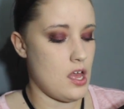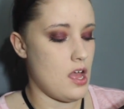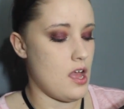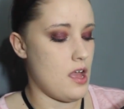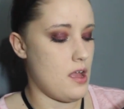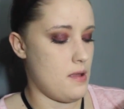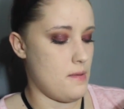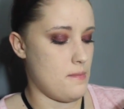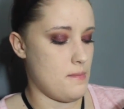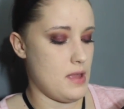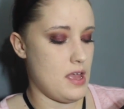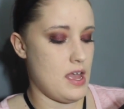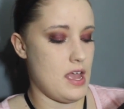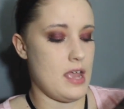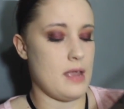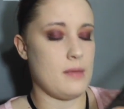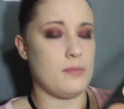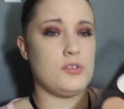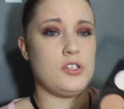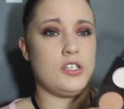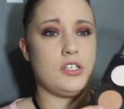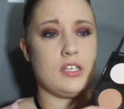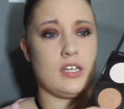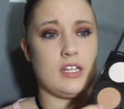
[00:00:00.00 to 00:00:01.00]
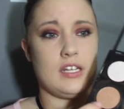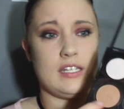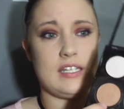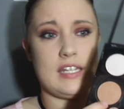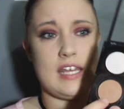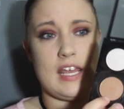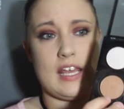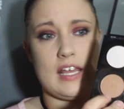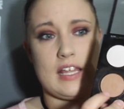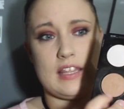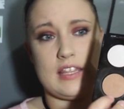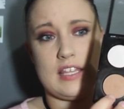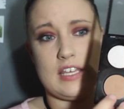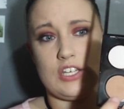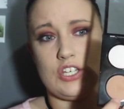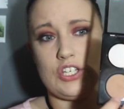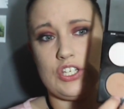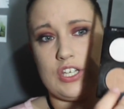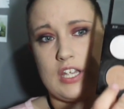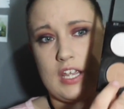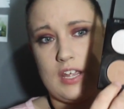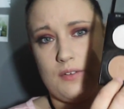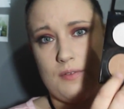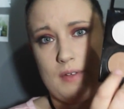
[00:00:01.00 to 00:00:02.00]
I am just going to take this
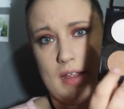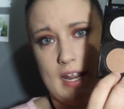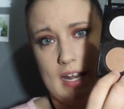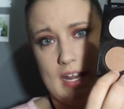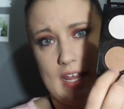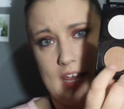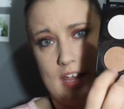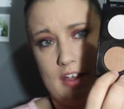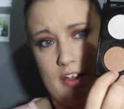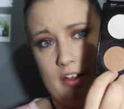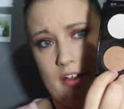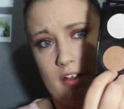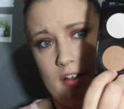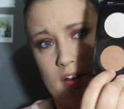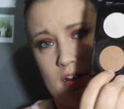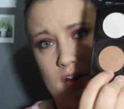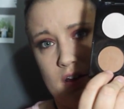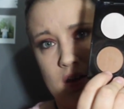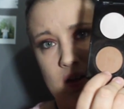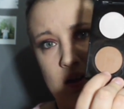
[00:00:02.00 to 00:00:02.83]
shade right here